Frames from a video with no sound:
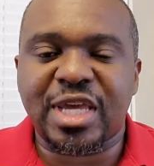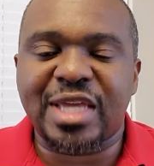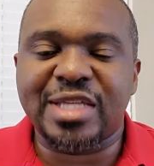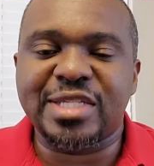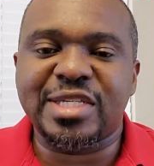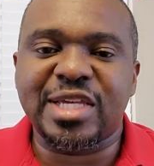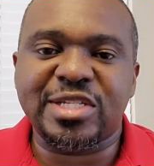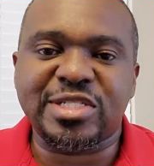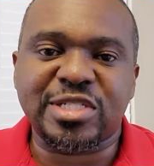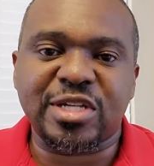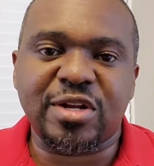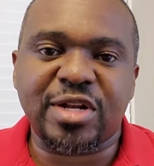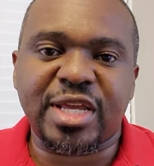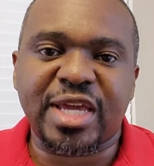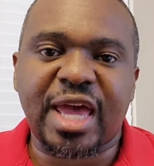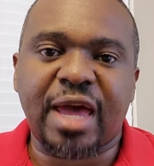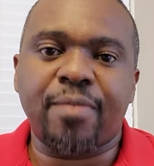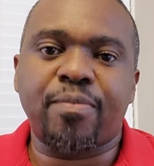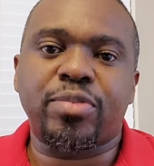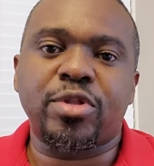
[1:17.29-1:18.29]
and this year, they
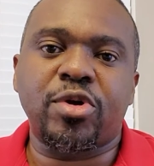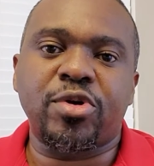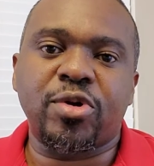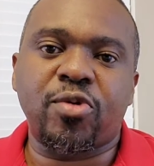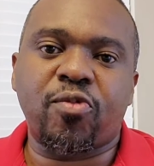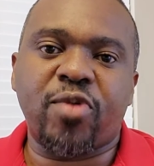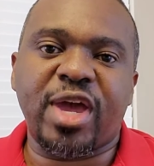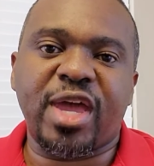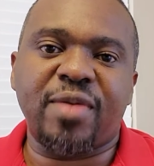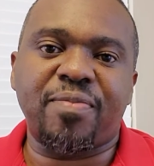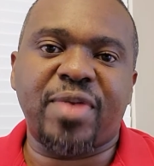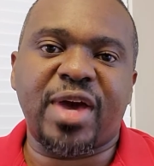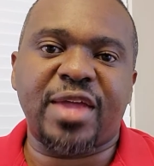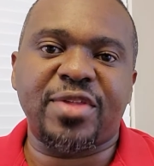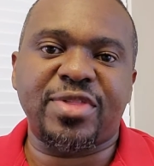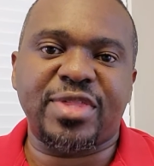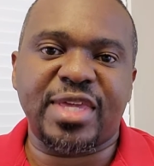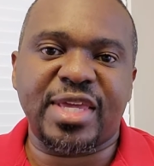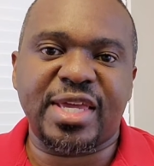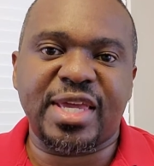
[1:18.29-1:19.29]
got blown away by
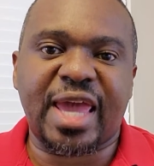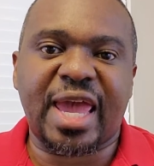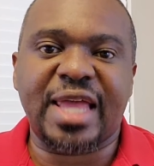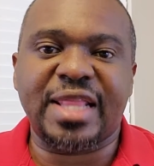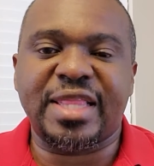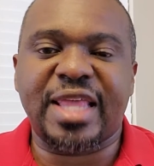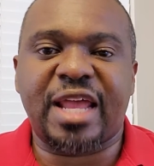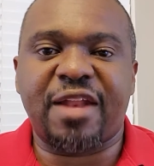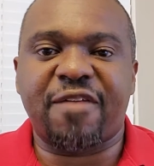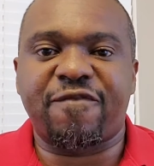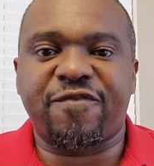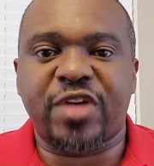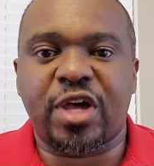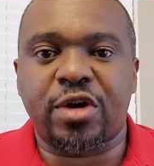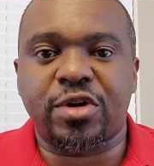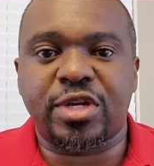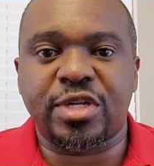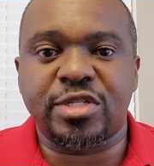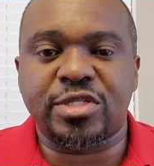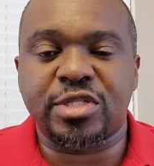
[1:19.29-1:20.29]
the Atlanta
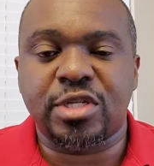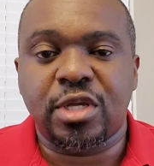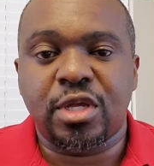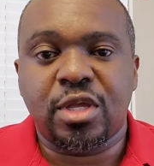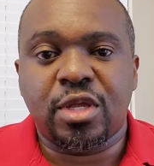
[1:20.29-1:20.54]
Falcons,